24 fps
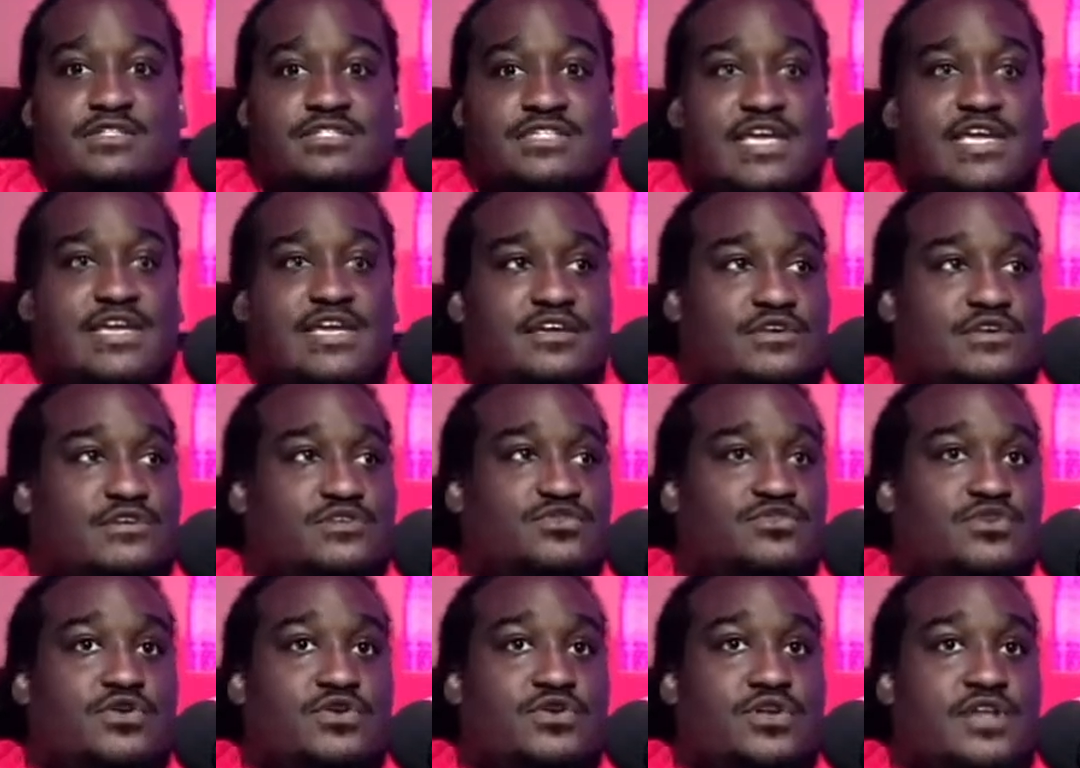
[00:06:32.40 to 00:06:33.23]
taking
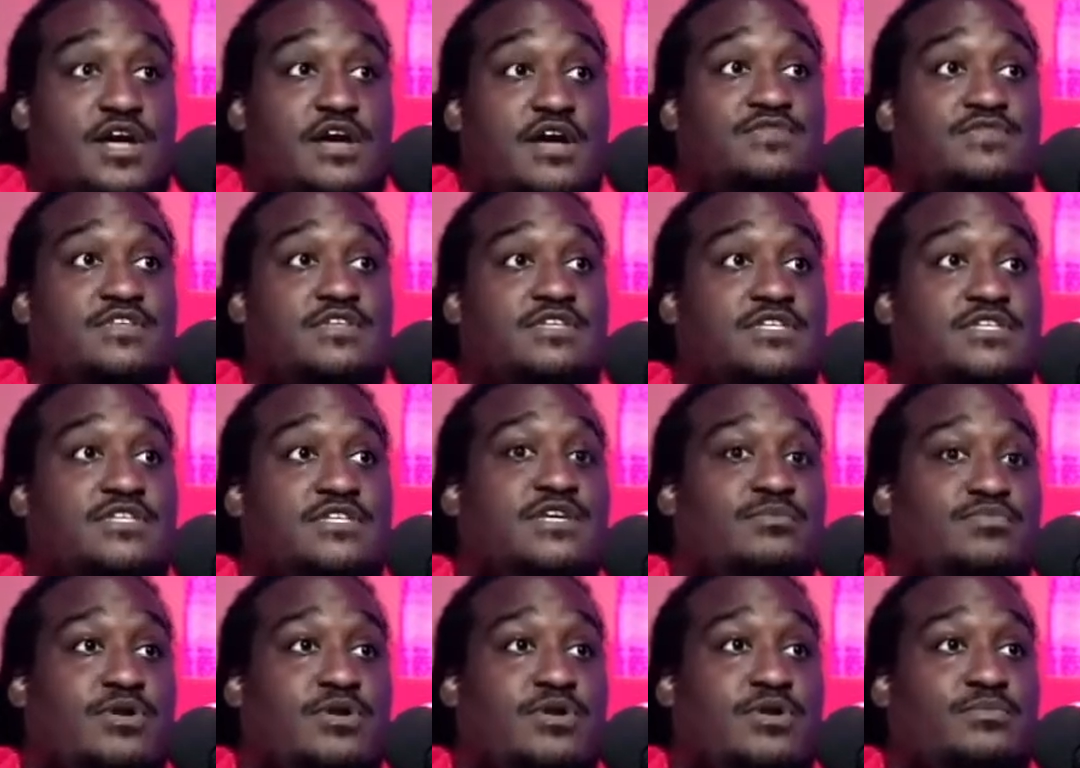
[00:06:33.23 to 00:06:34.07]
control of the
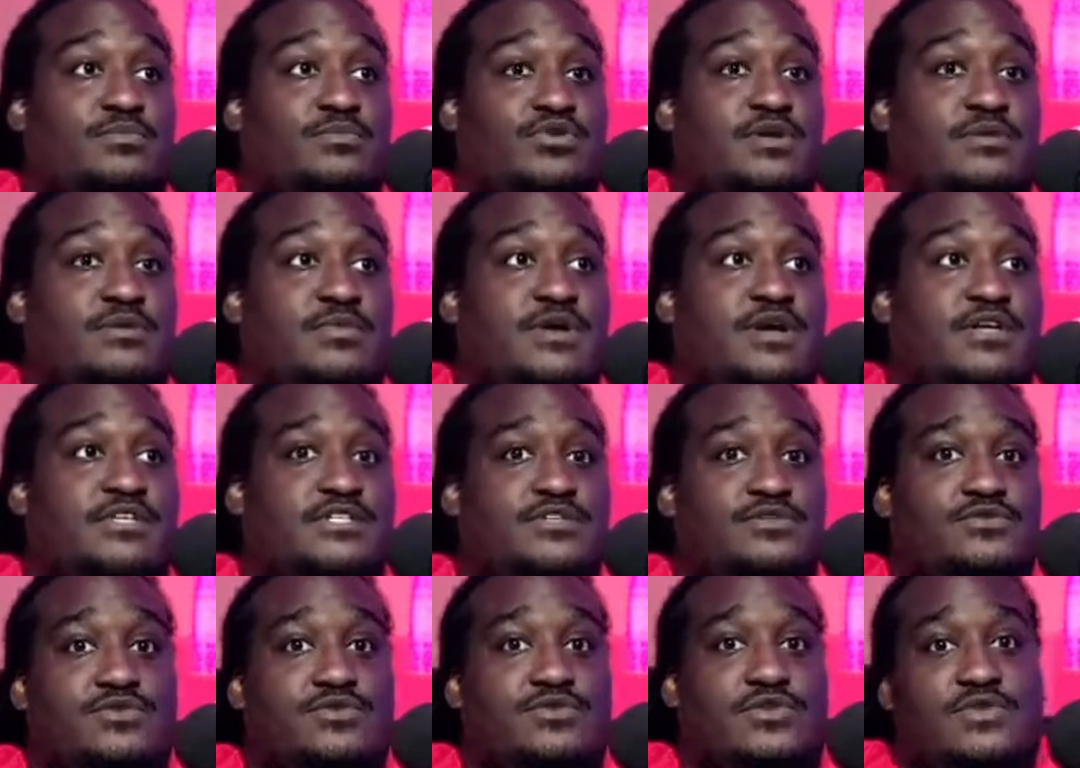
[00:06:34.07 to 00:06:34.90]
city pretty
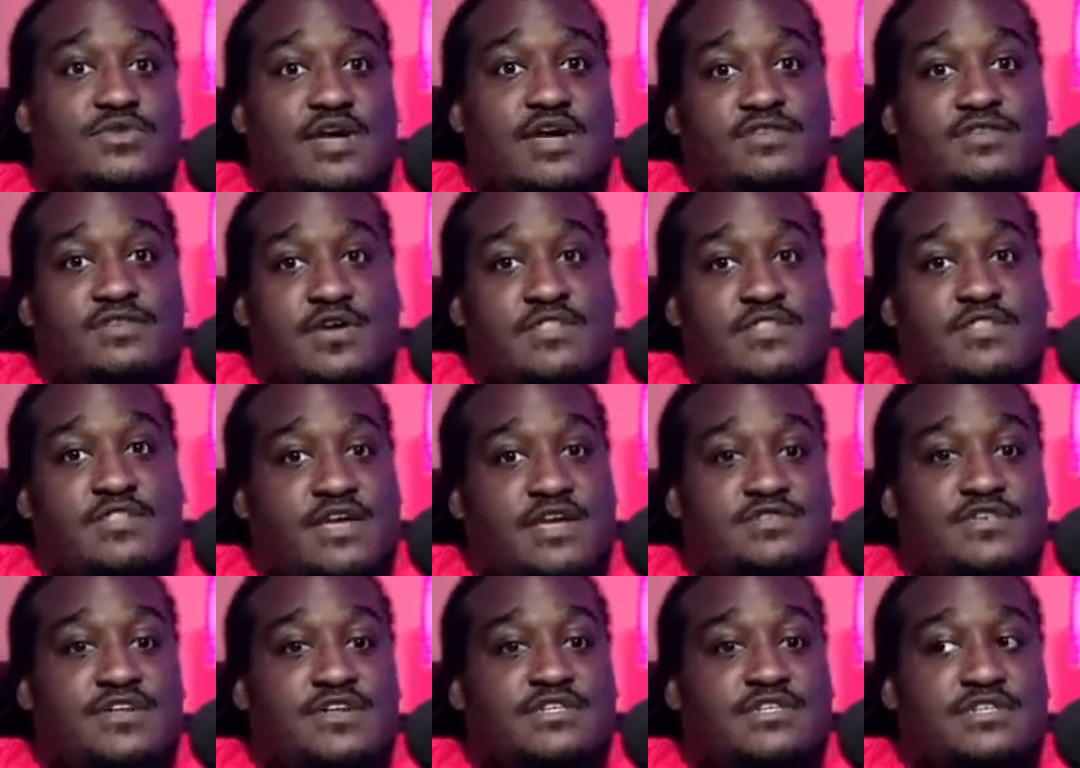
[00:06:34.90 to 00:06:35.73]
much, and you have
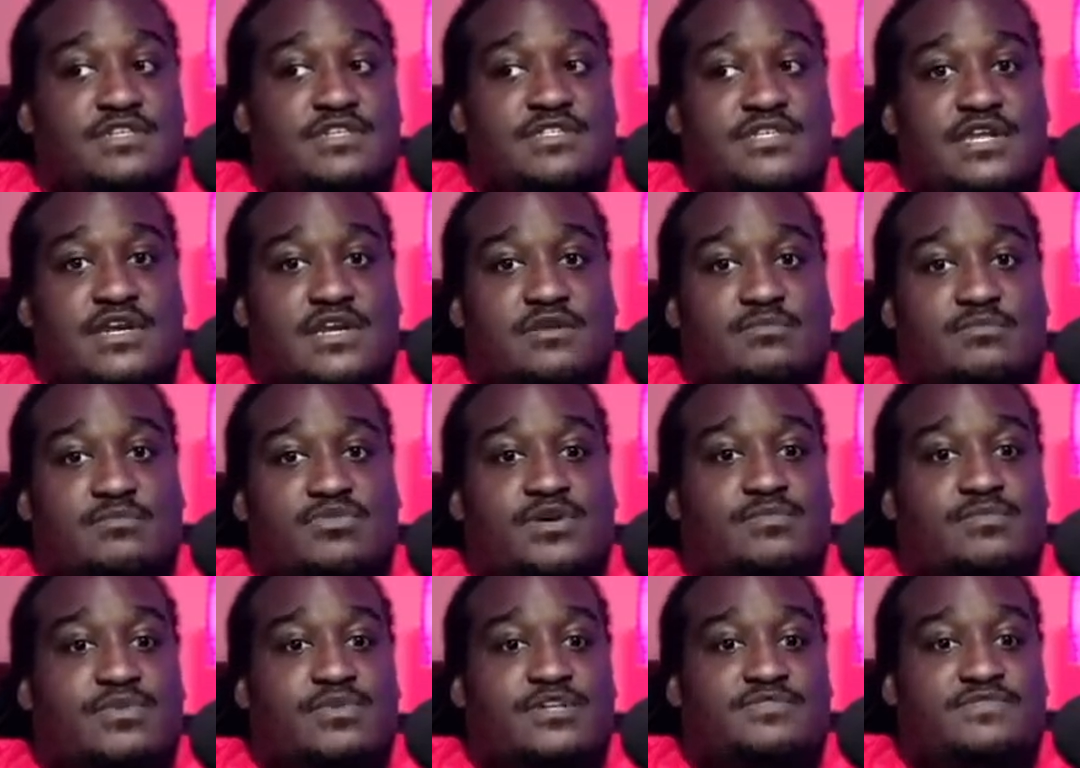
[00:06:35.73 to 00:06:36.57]
other ethnicities that are
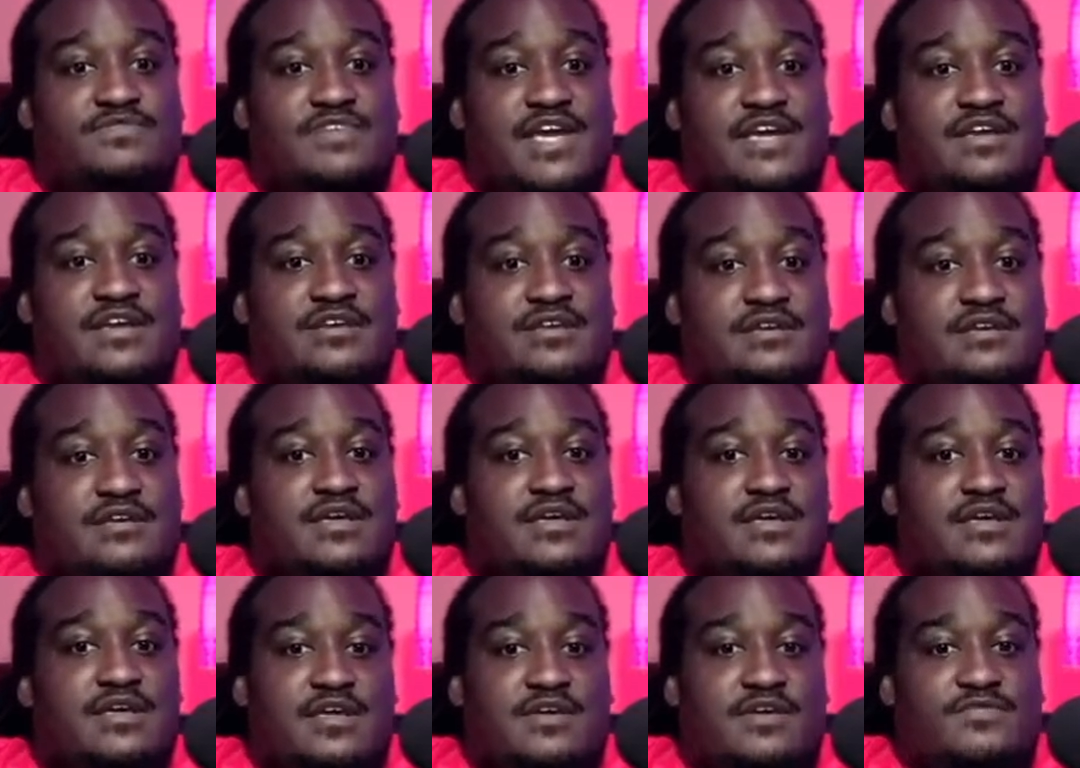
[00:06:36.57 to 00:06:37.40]
pretty much fighting
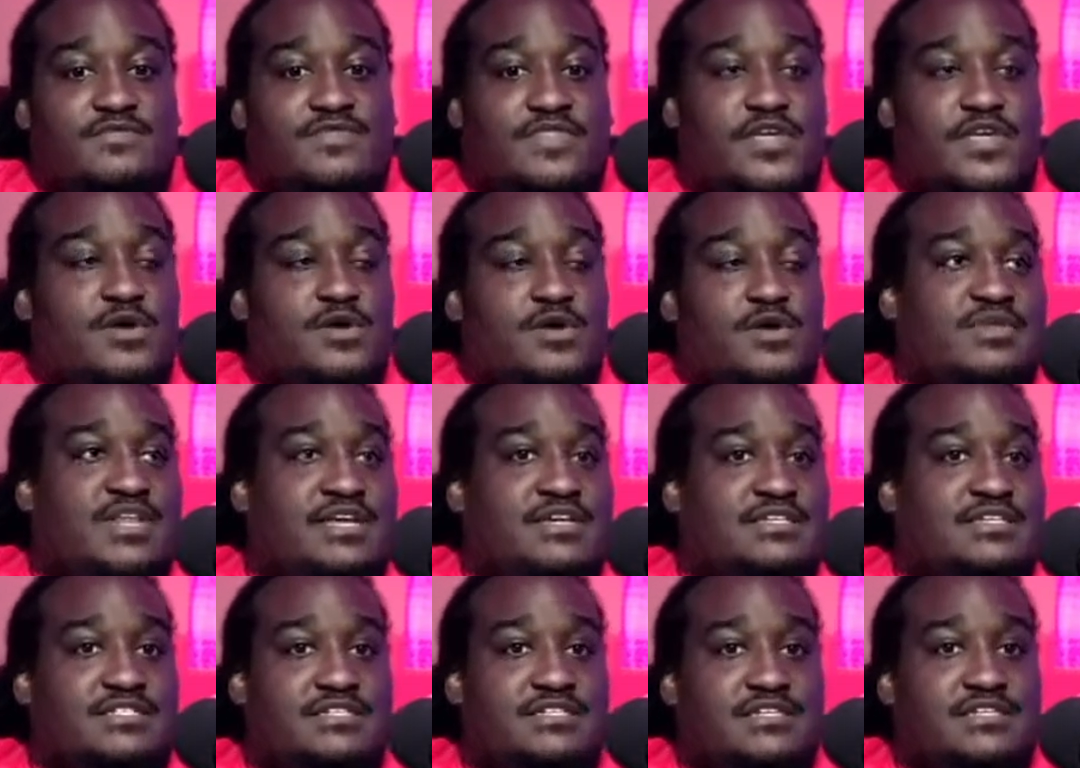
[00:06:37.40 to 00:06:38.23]
for their
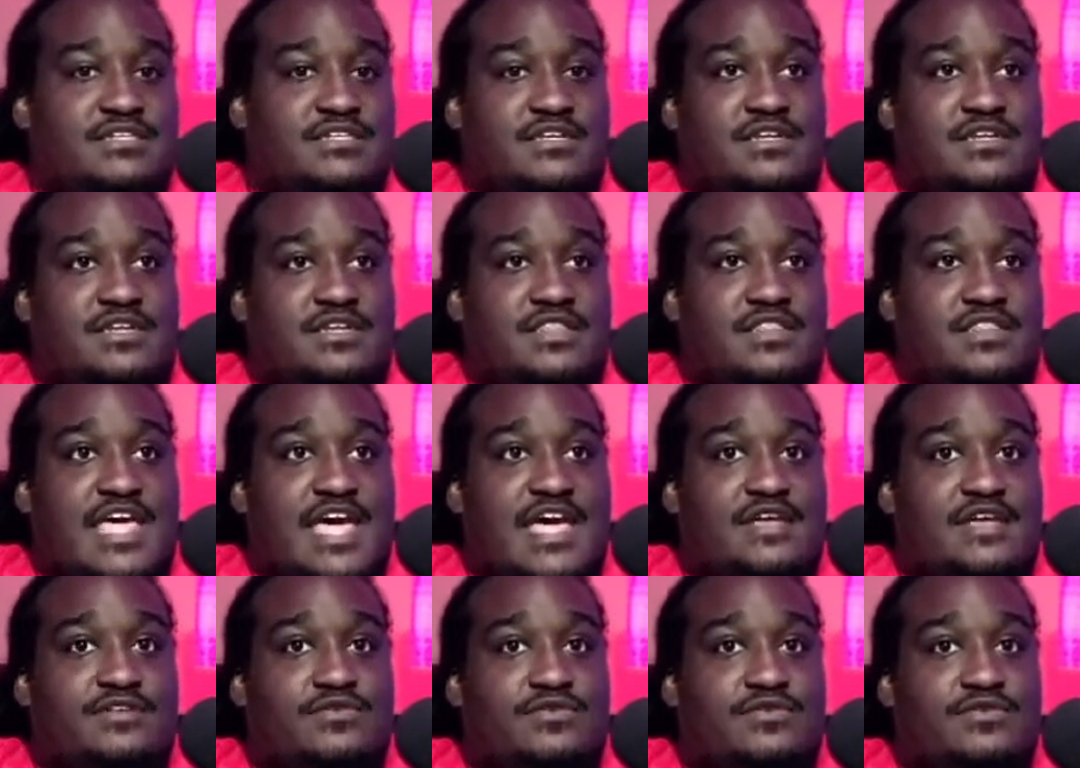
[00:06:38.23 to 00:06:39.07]
place in
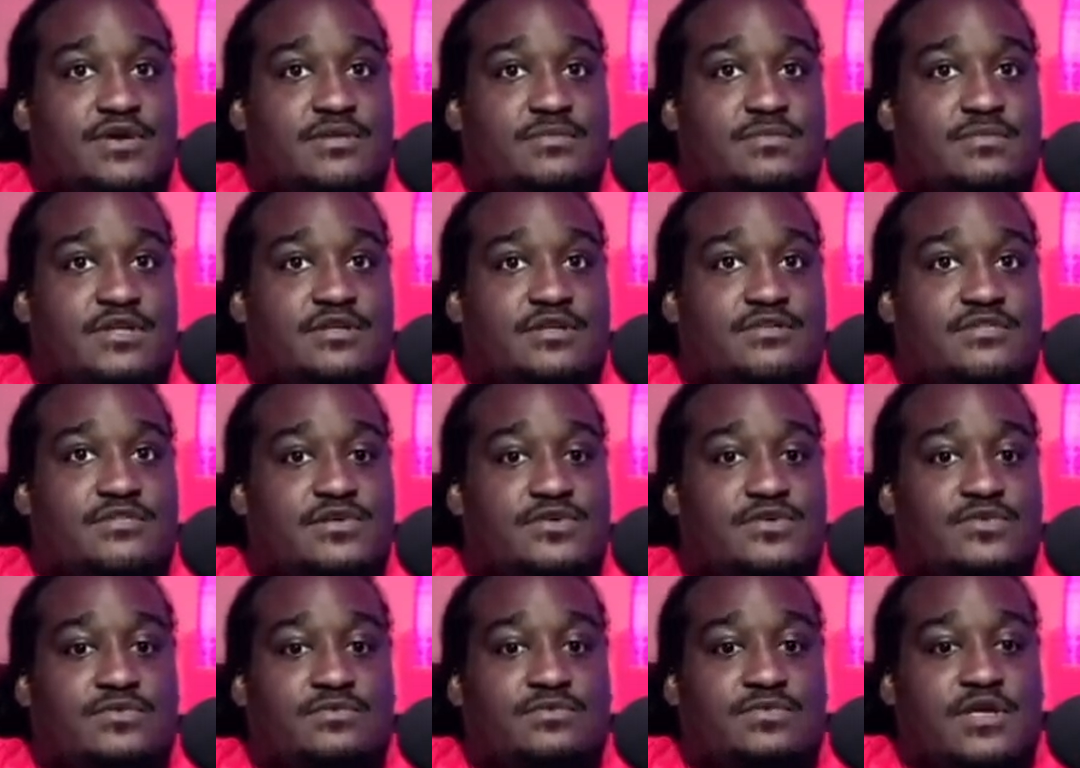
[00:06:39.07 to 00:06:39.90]
that. You know what I mean?
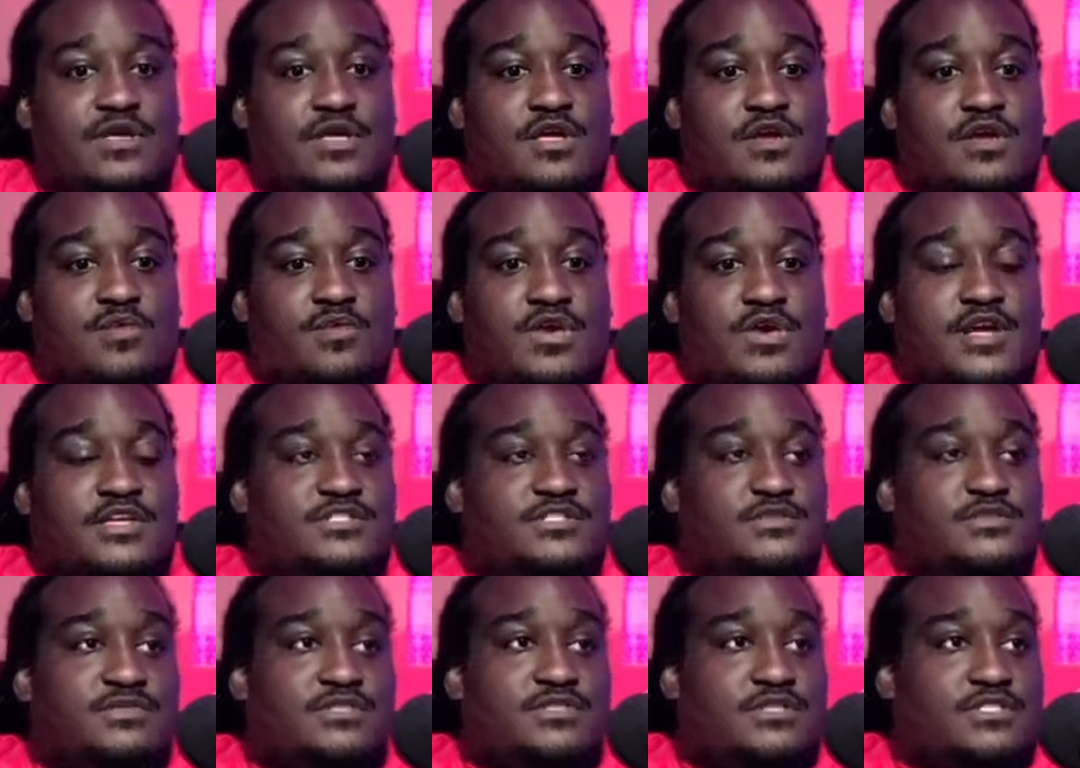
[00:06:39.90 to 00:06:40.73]
So what
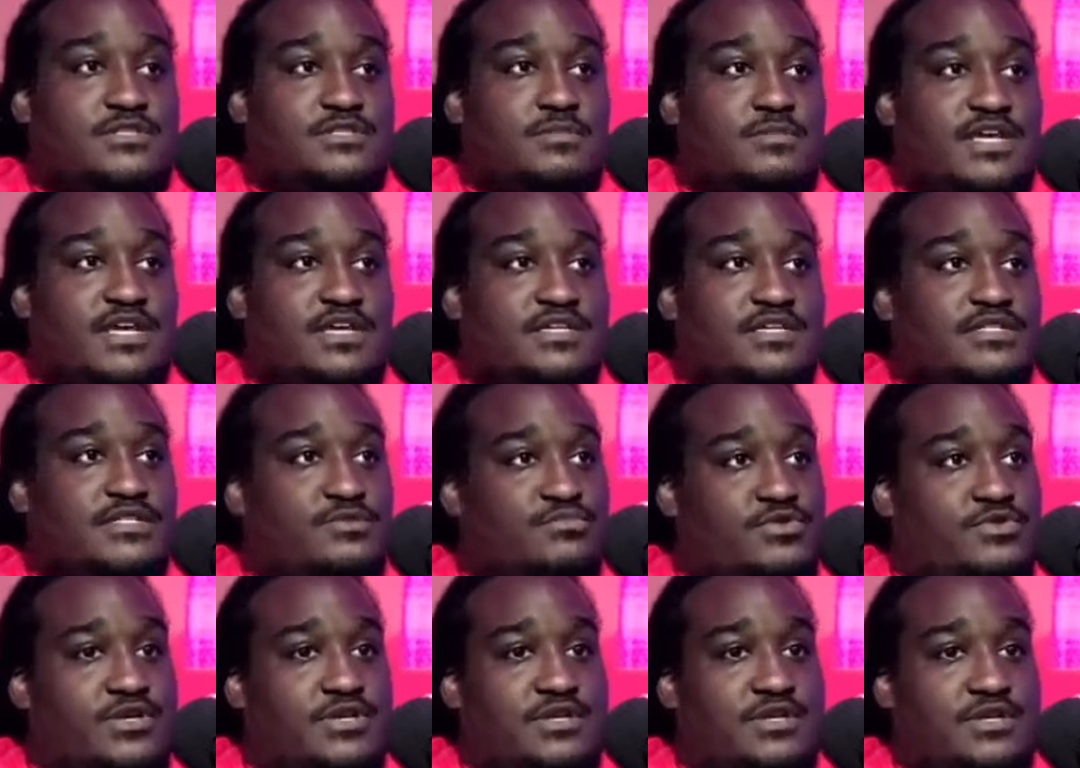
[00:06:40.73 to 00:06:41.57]
else? It was the Jamaicans
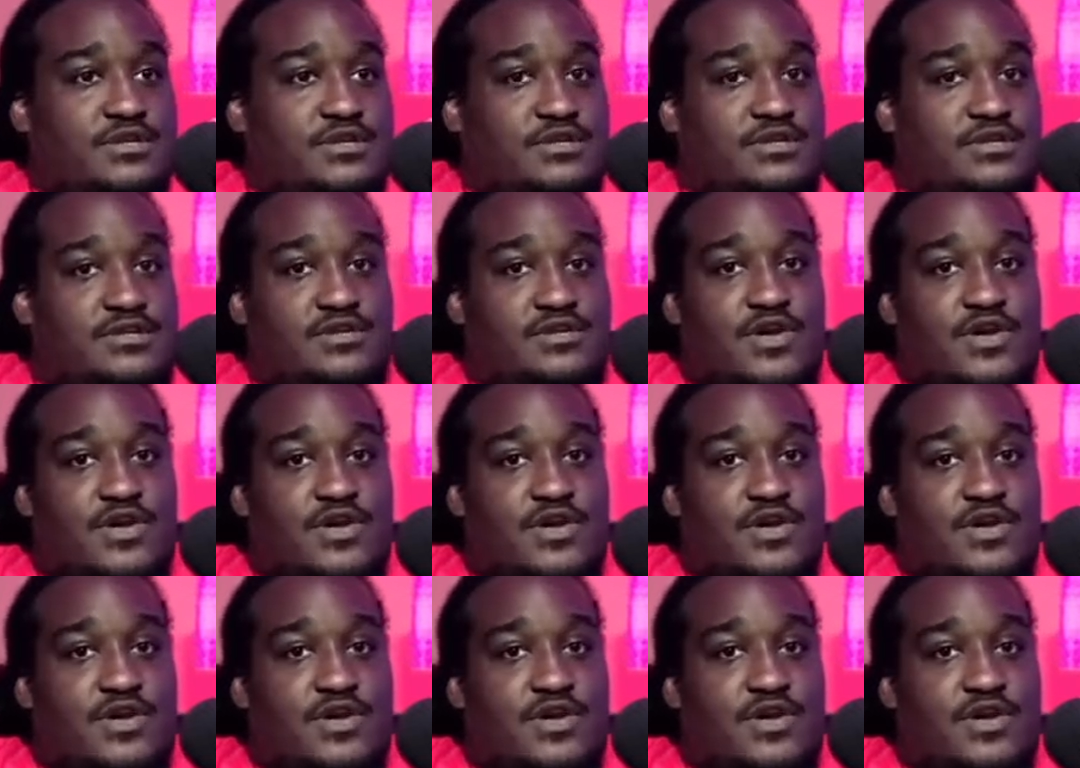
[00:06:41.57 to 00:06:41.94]
in Brooklyn.